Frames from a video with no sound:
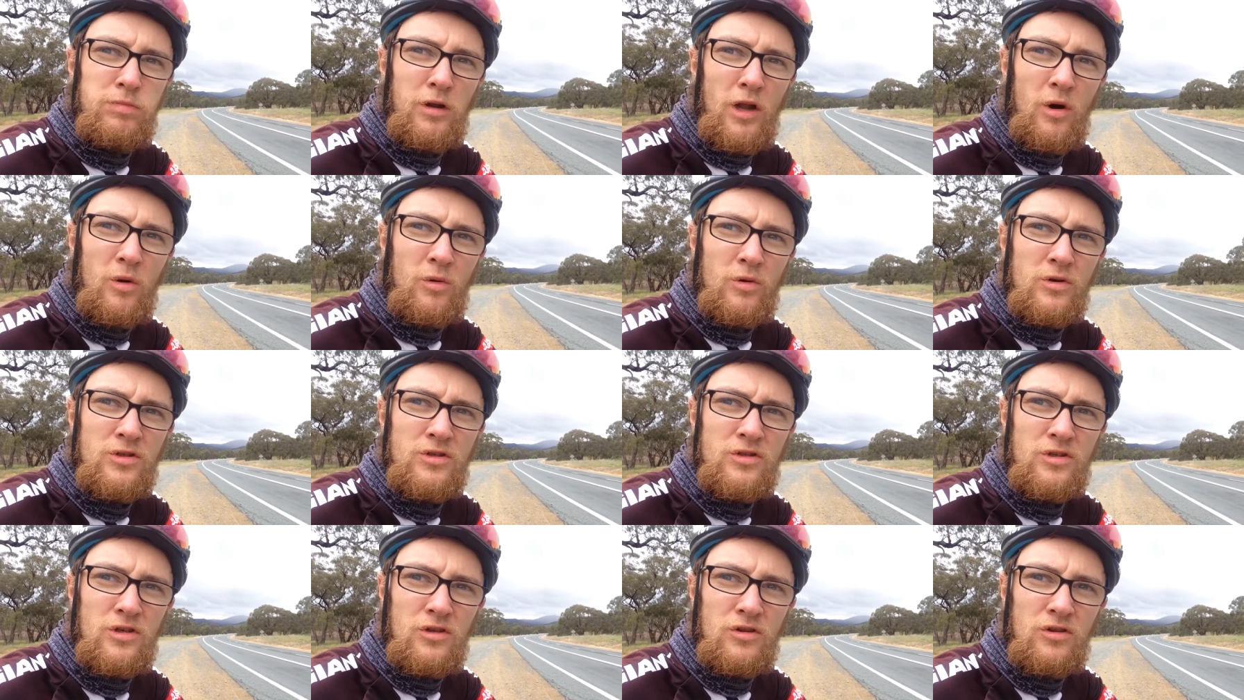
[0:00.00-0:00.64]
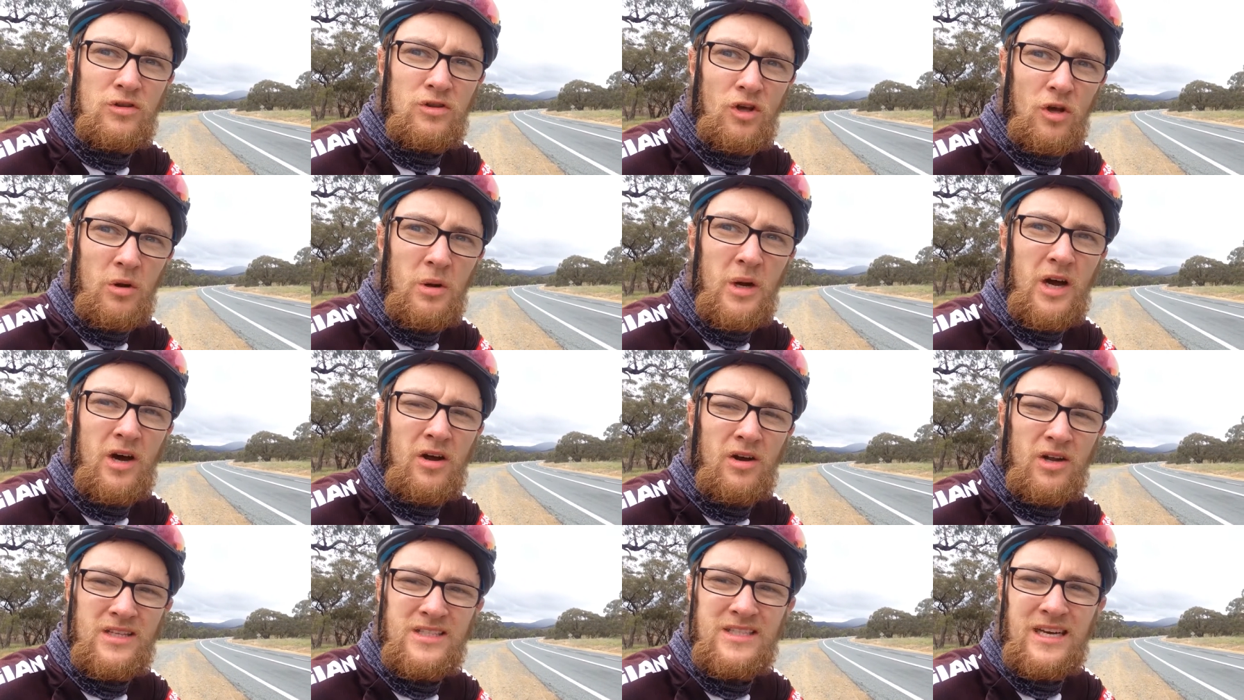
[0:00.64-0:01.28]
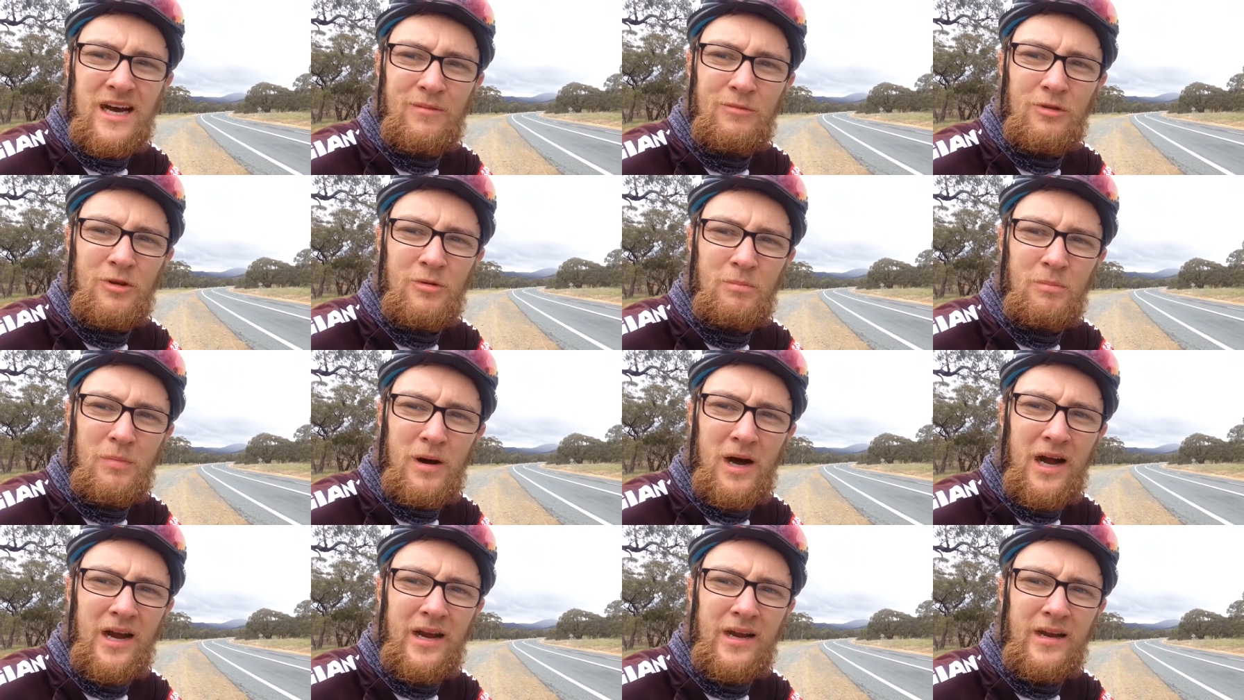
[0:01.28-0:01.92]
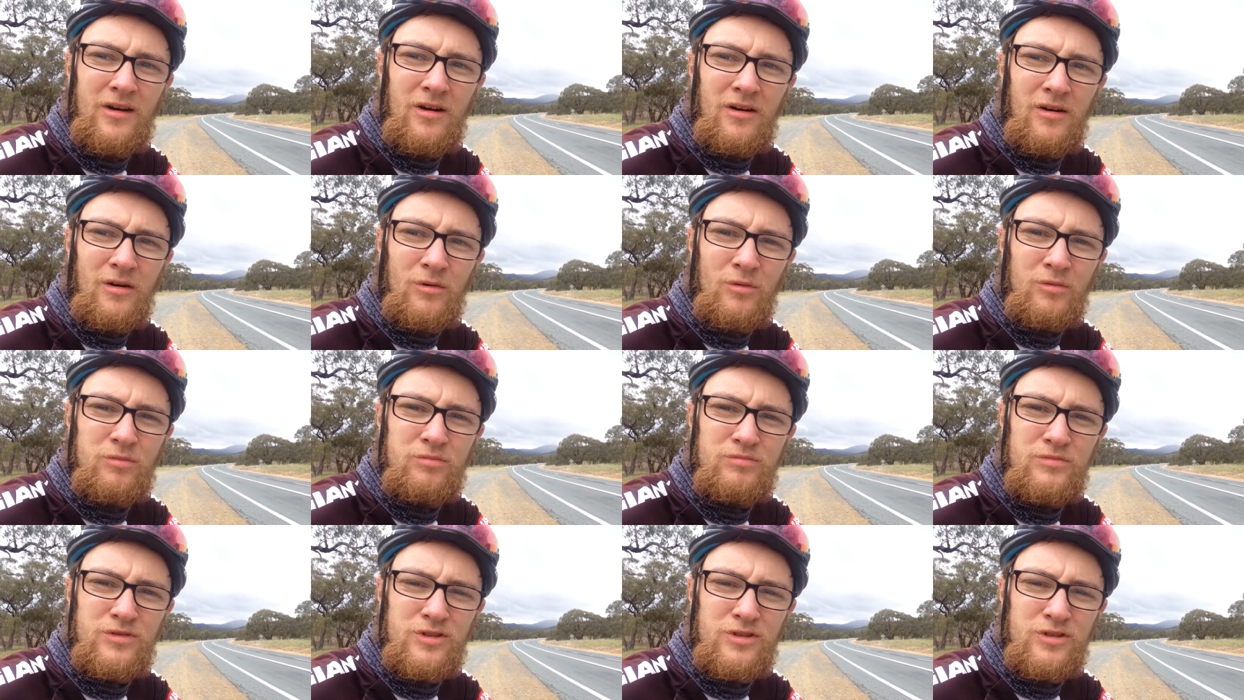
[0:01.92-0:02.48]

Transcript: blokes to do it on a tandem bike go